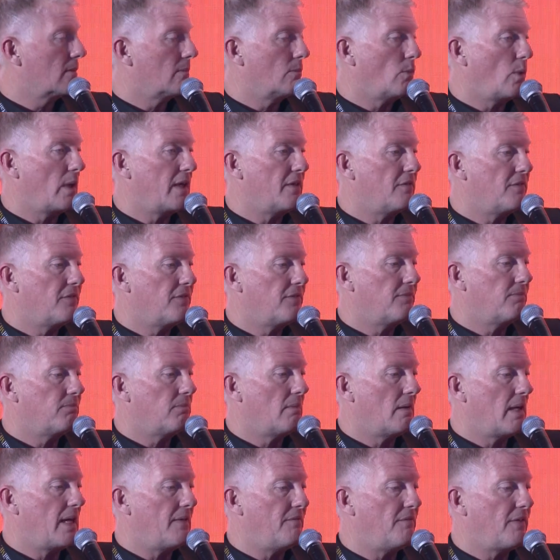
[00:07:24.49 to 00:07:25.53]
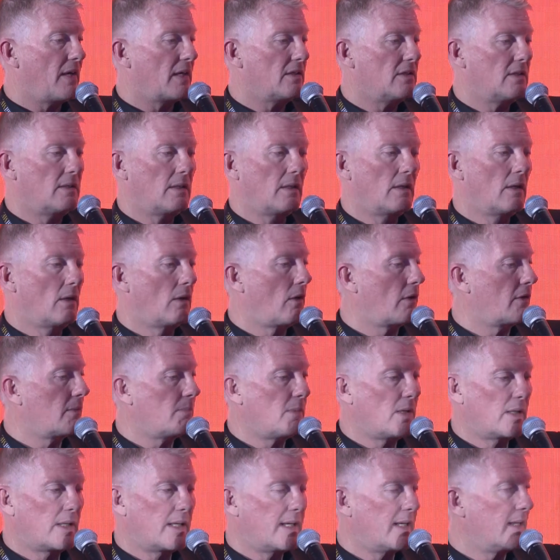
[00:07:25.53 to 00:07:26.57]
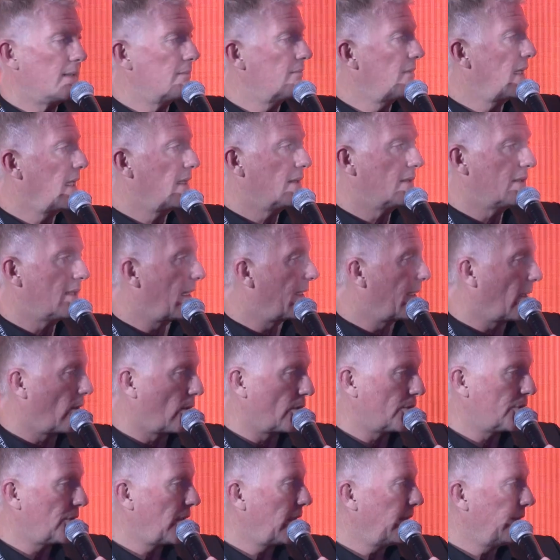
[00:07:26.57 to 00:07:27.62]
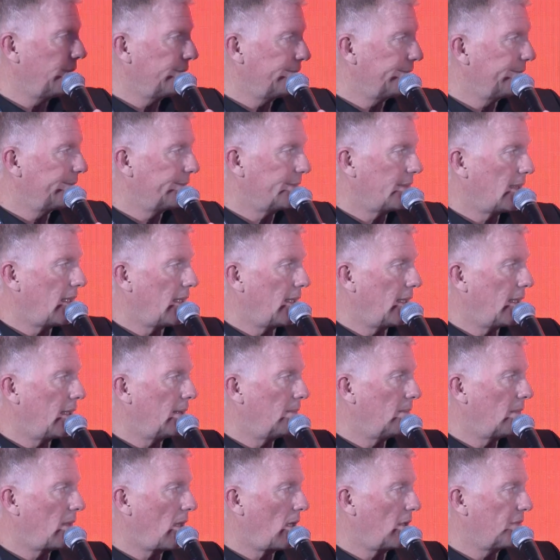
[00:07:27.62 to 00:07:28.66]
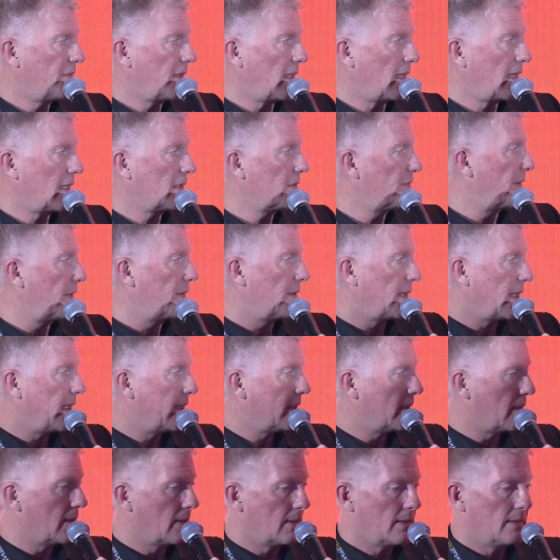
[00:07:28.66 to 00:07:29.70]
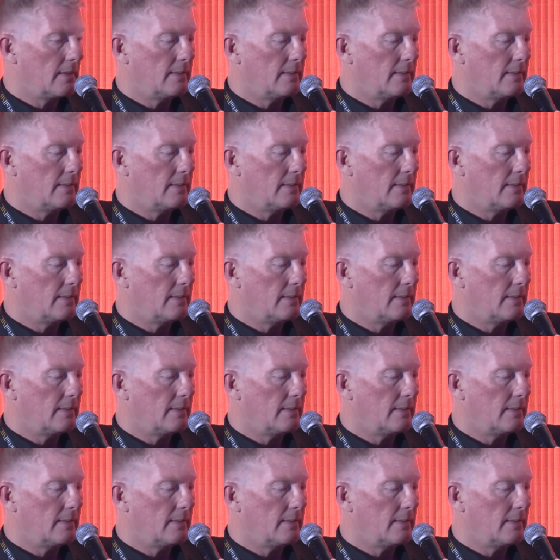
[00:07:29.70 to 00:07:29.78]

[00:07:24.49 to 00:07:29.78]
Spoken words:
We've invested a lot of money in technology over the last few years.